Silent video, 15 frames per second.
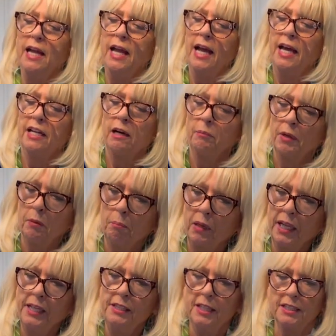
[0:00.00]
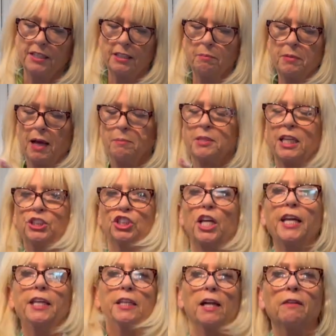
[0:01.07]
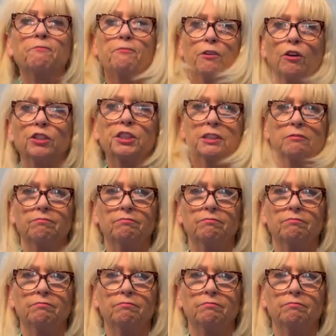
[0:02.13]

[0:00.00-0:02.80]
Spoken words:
and I'm going to blend it. Sometimes I shake it up first,